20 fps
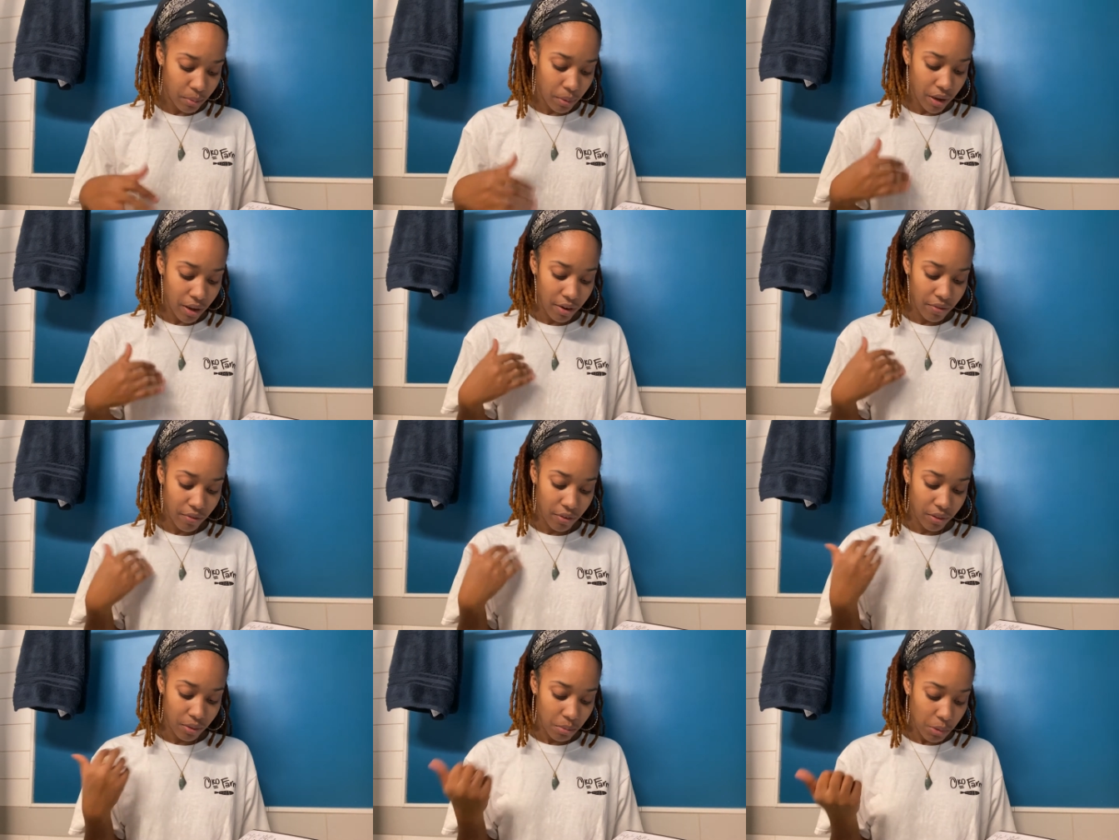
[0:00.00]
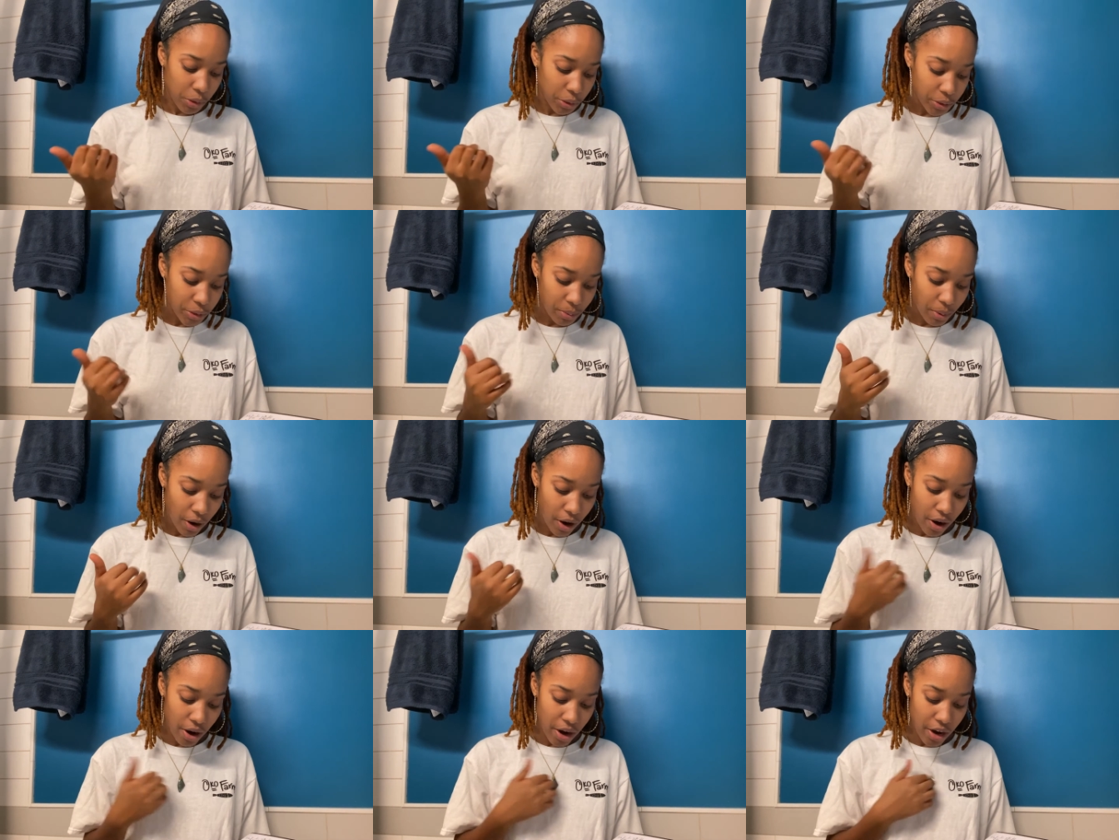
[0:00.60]
but for the most
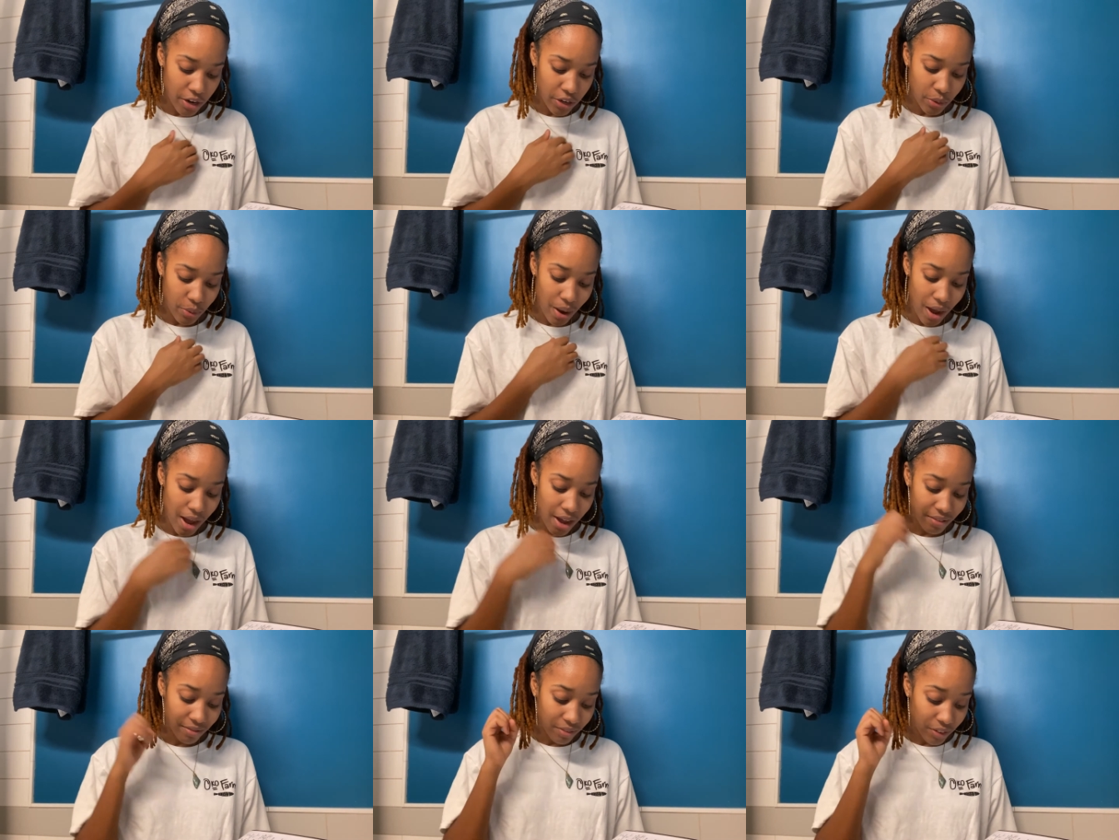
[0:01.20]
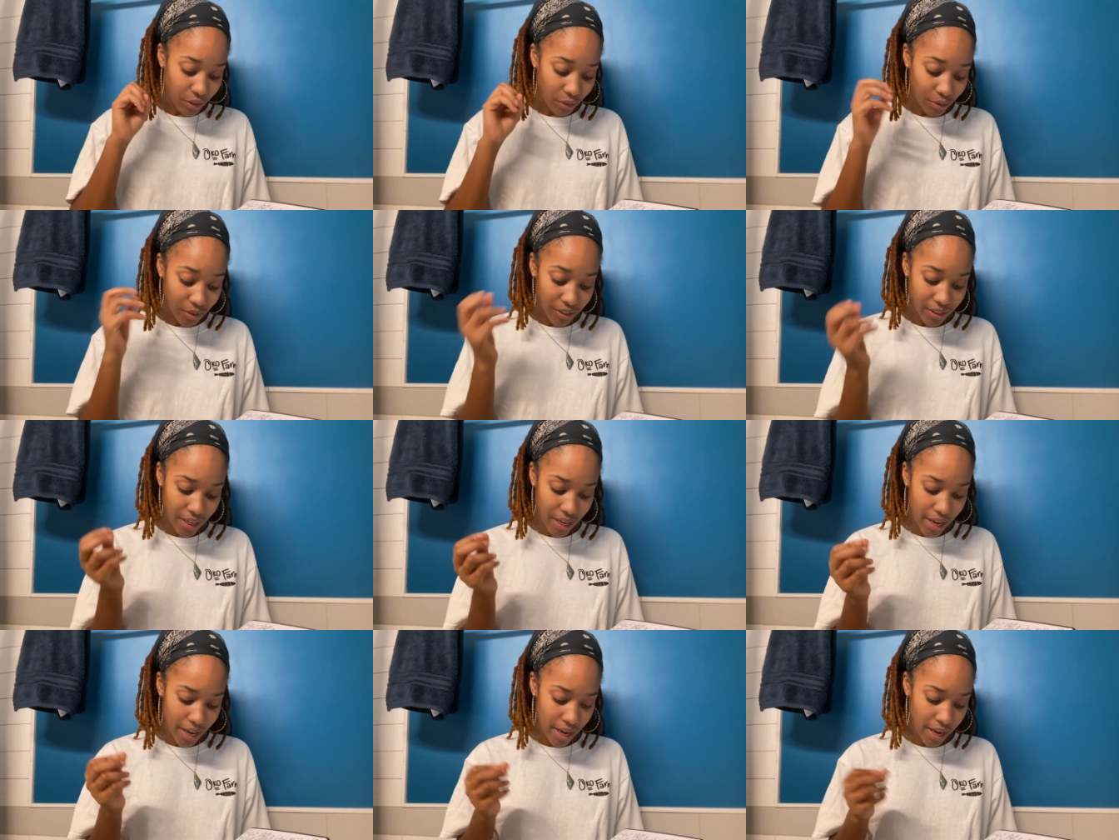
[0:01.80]
part, you have little
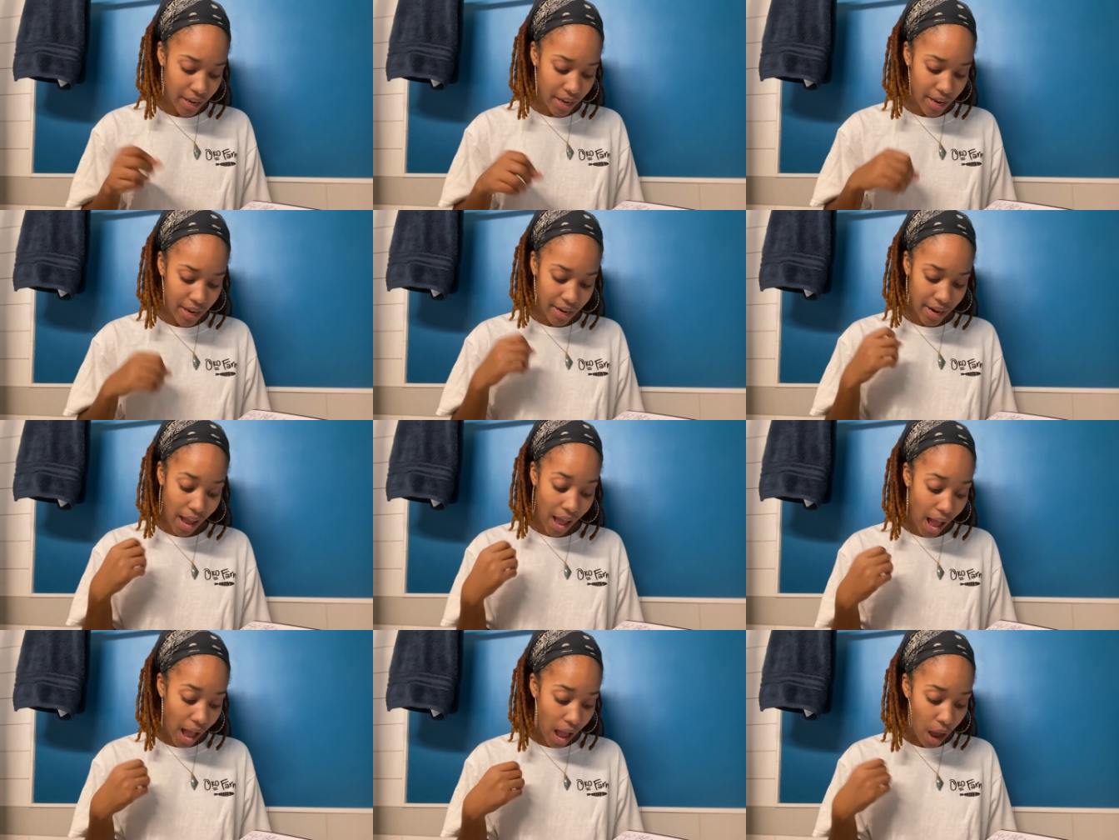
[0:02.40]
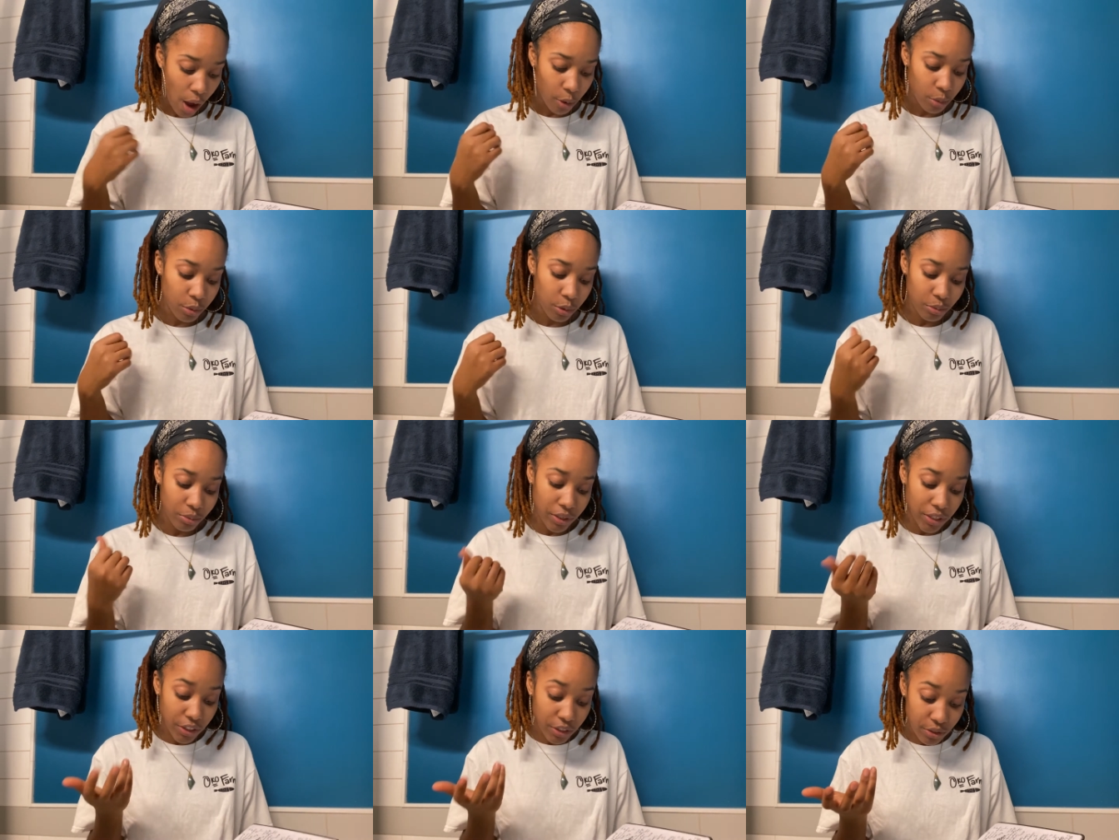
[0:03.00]
say in how it will
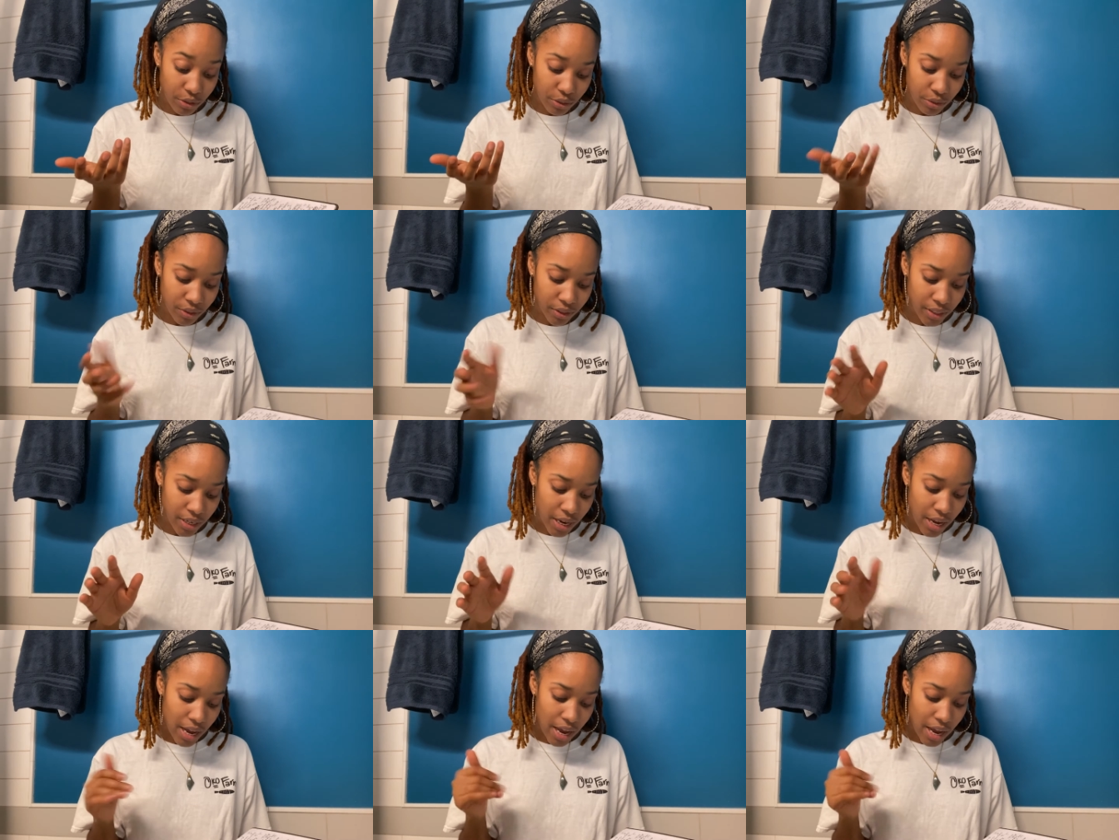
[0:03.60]
be used,